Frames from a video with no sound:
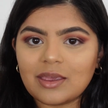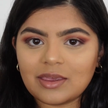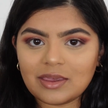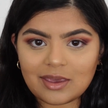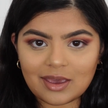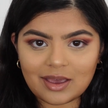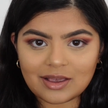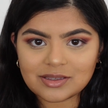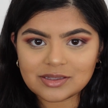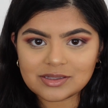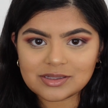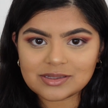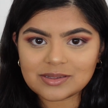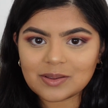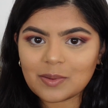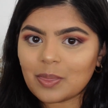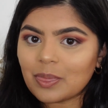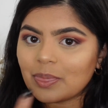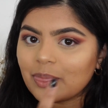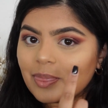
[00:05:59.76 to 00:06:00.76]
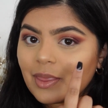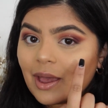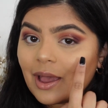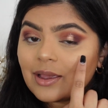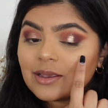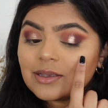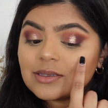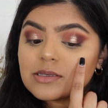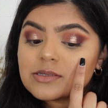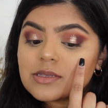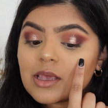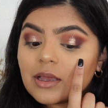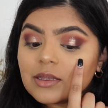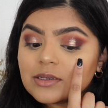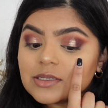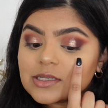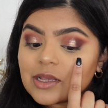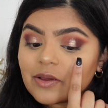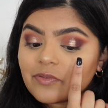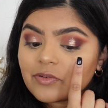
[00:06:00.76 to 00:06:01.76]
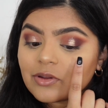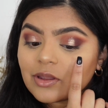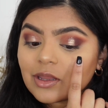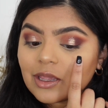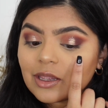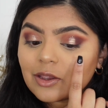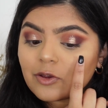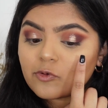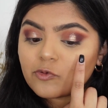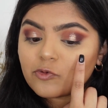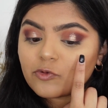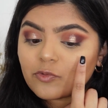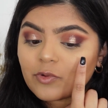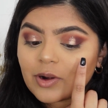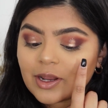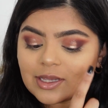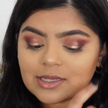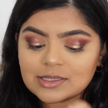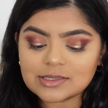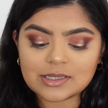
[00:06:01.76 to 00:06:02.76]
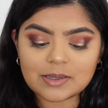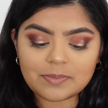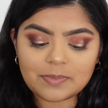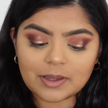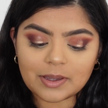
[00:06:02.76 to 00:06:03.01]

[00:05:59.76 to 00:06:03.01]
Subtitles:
yes, that is definitely crazy